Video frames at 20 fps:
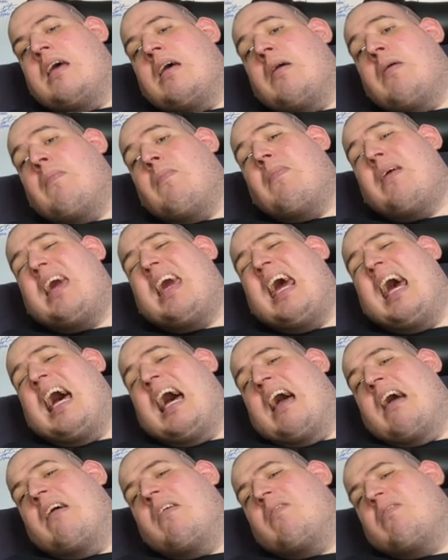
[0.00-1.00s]
But yeah,
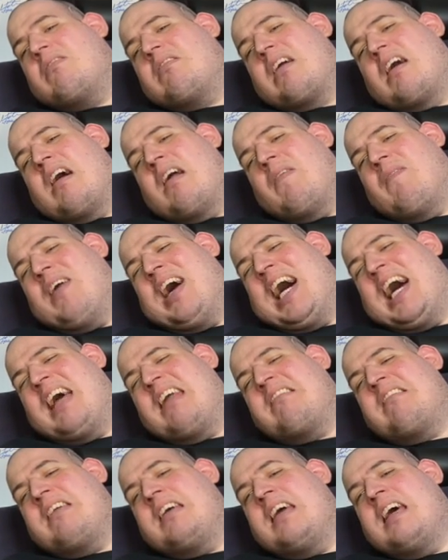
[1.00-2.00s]
it was a good
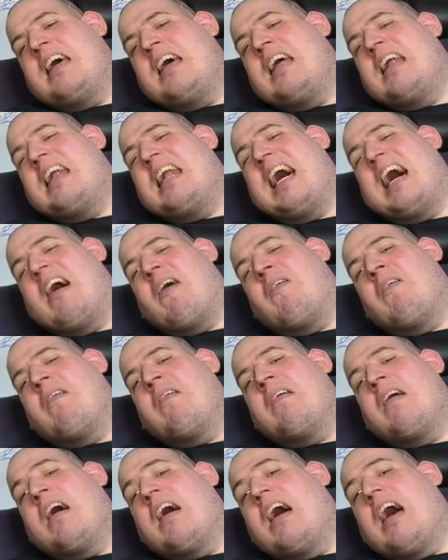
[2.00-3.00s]
match. Now,
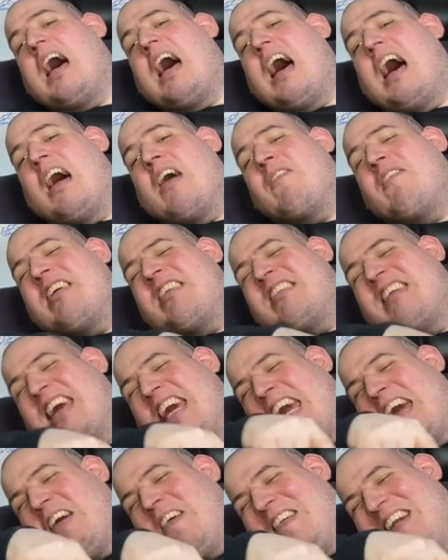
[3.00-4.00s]
over to
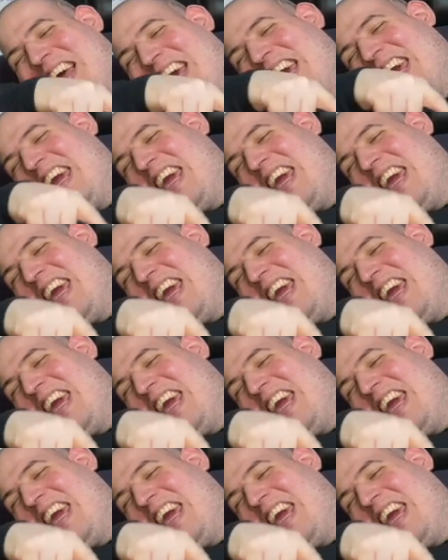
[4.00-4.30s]
you, Lee.